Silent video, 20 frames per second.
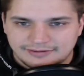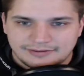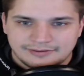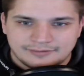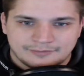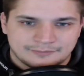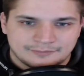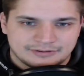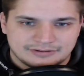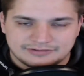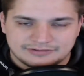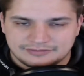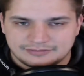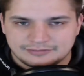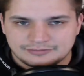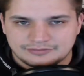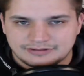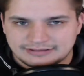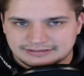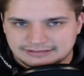We just do
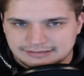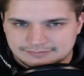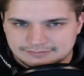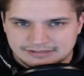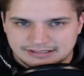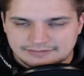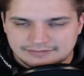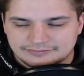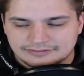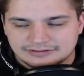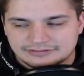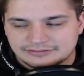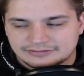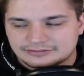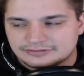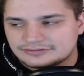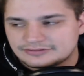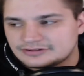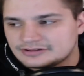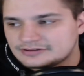like deep dives on
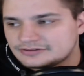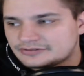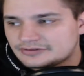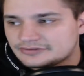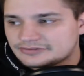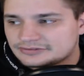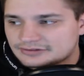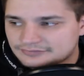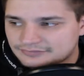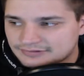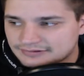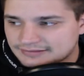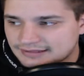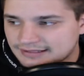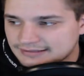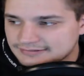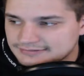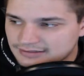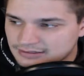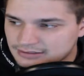certain series and stuff like that
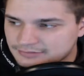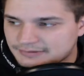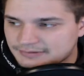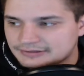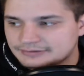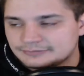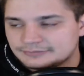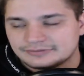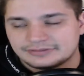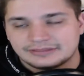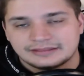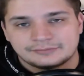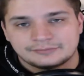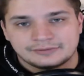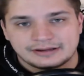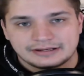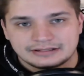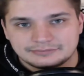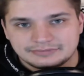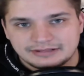and talk about it with
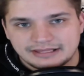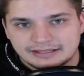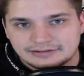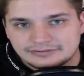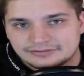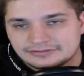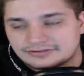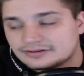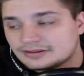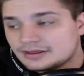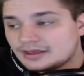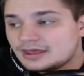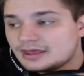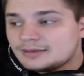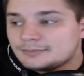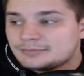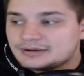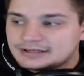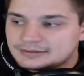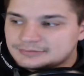random guests.
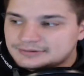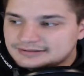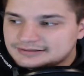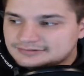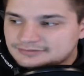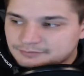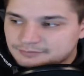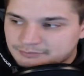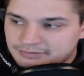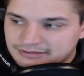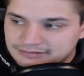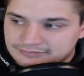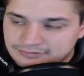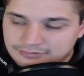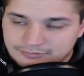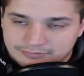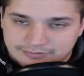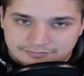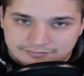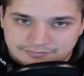But anyways, back to the
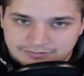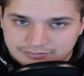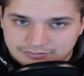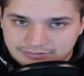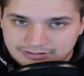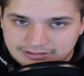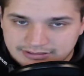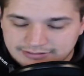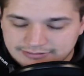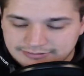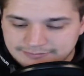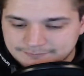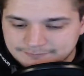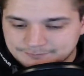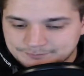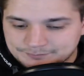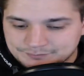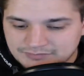review here.